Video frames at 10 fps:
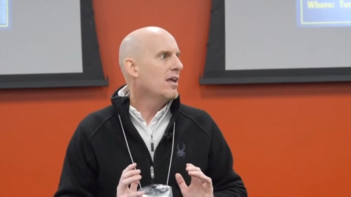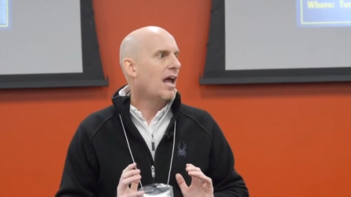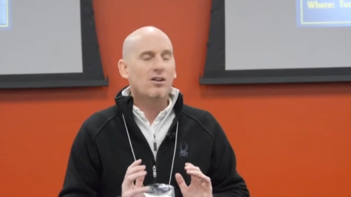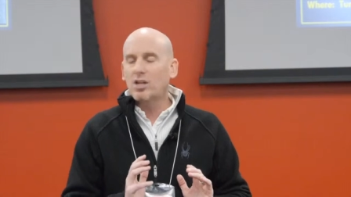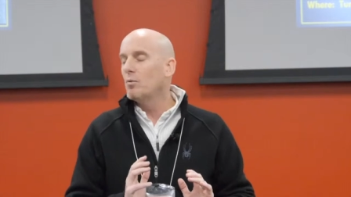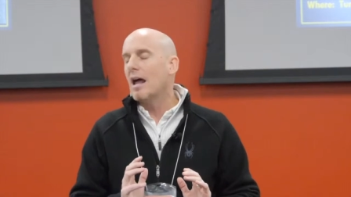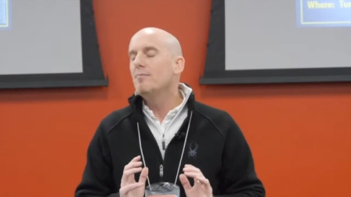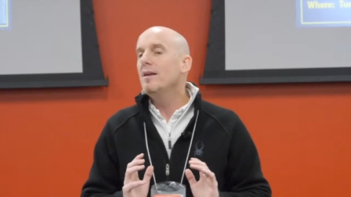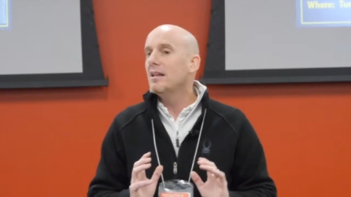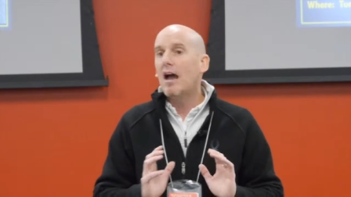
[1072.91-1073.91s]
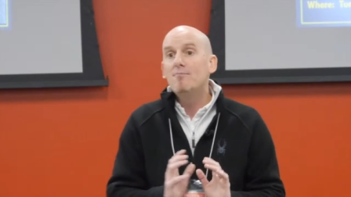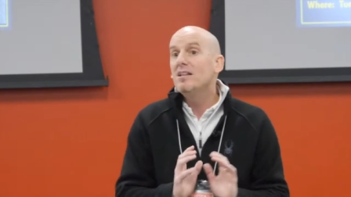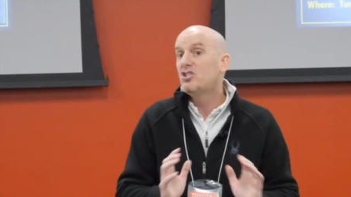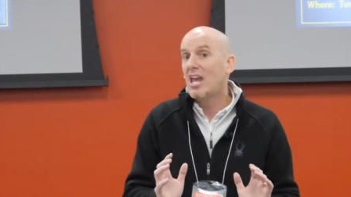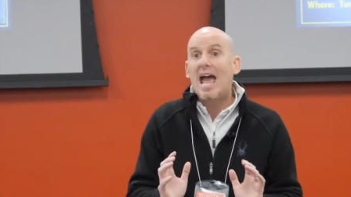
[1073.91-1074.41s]
And I'll tell you what I've been I've
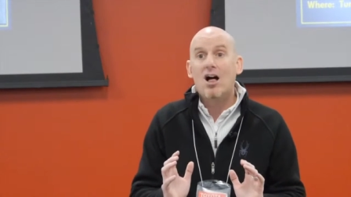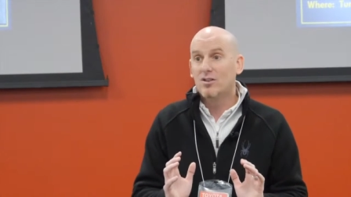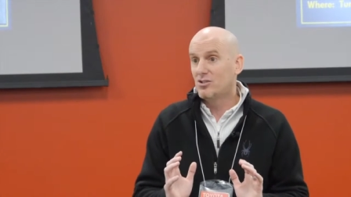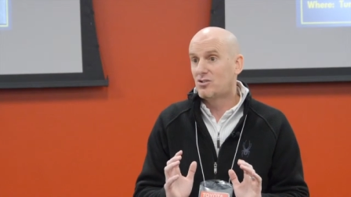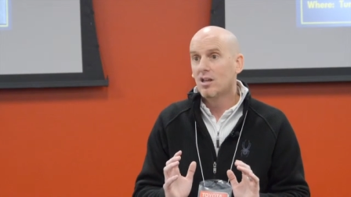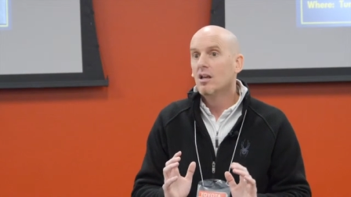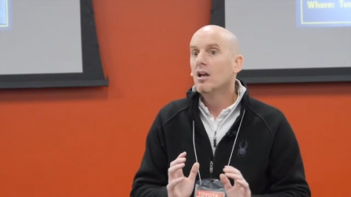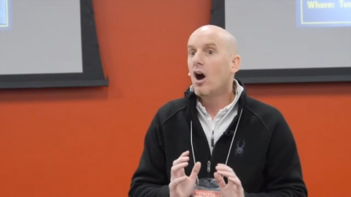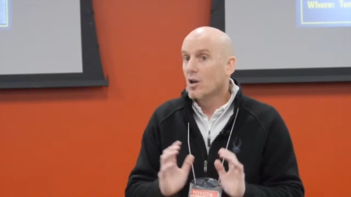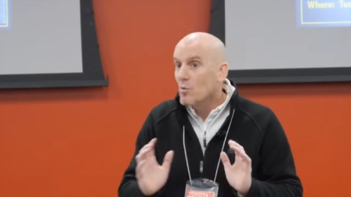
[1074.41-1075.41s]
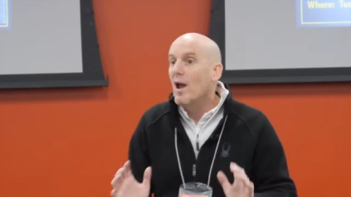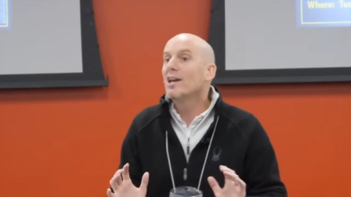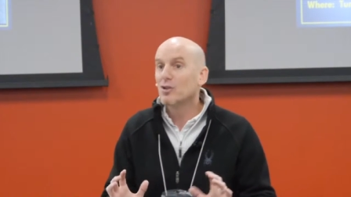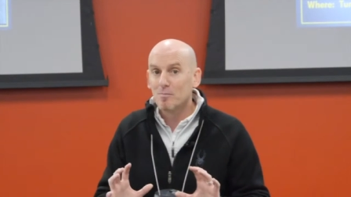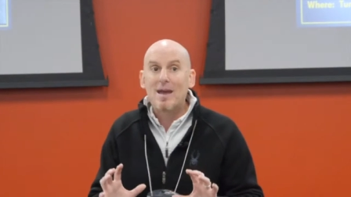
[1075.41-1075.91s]
been challenged on a
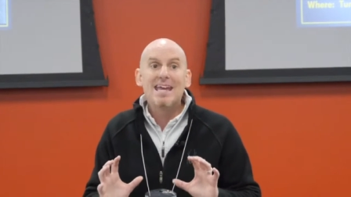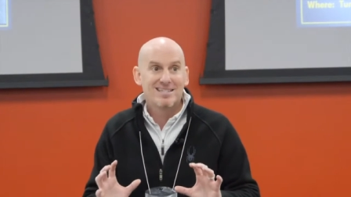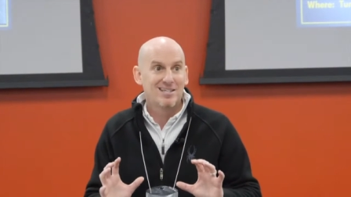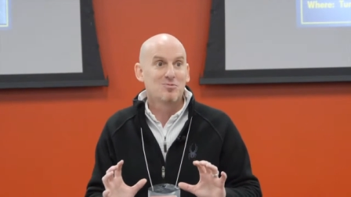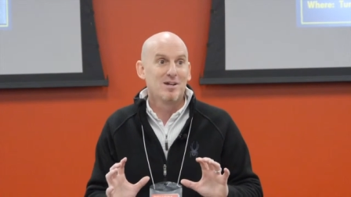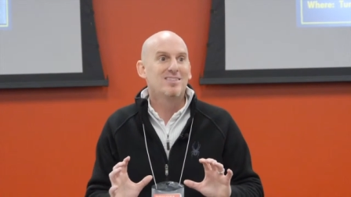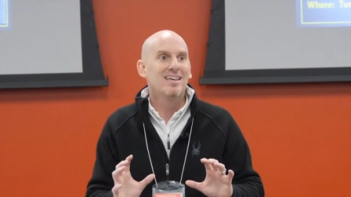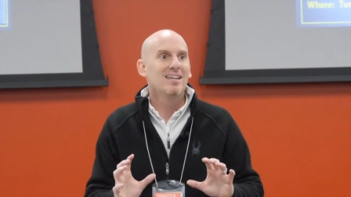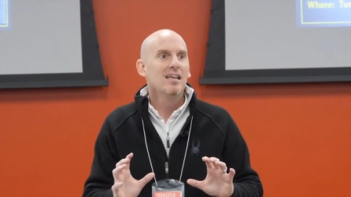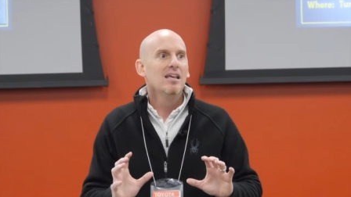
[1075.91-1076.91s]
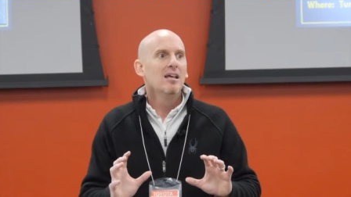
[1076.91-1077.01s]
regular basis with it.